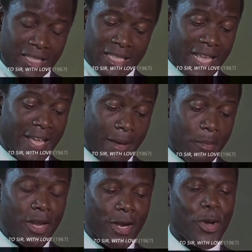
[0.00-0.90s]
I think
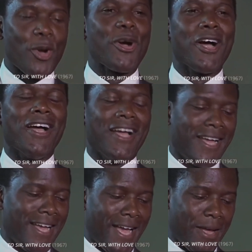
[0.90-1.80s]
I'd better go
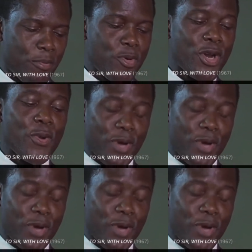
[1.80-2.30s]
and put